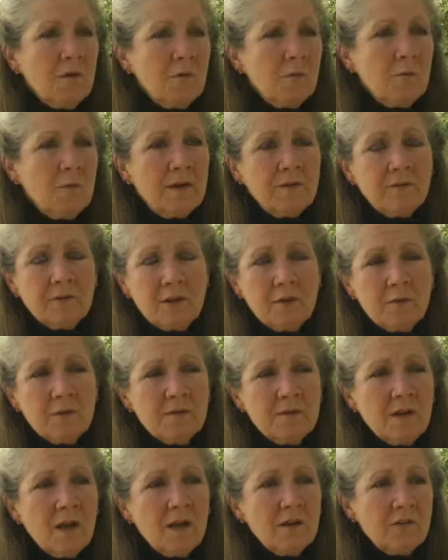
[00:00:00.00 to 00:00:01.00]
Rescue
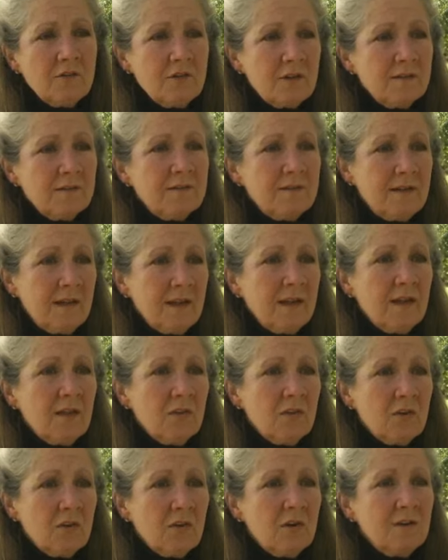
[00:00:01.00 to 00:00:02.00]
is not just
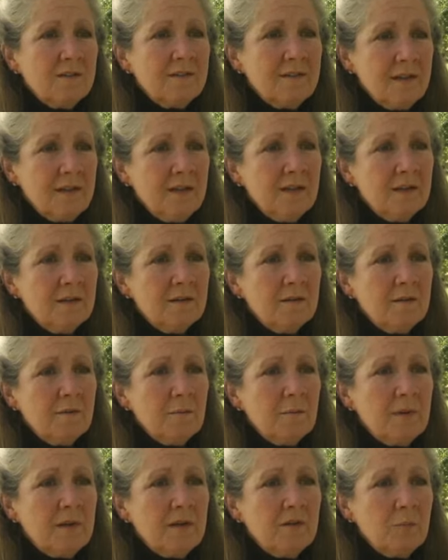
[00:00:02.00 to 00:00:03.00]
taking the dogs in,
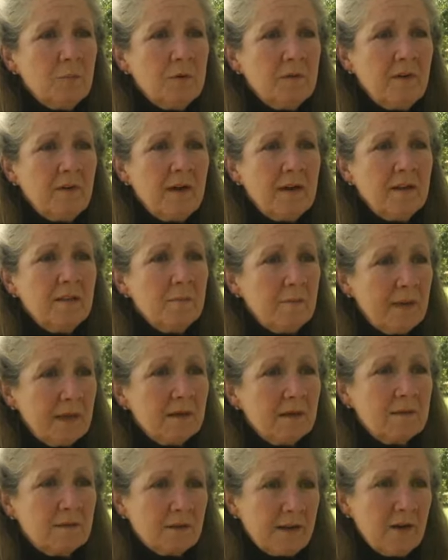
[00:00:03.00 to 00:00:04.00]
but it's providing the
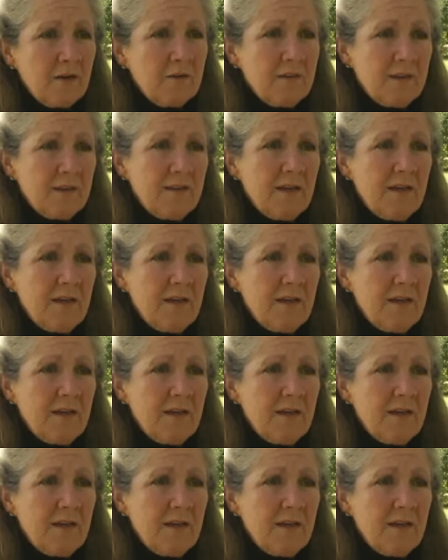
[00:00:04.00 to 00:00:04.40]
medical care that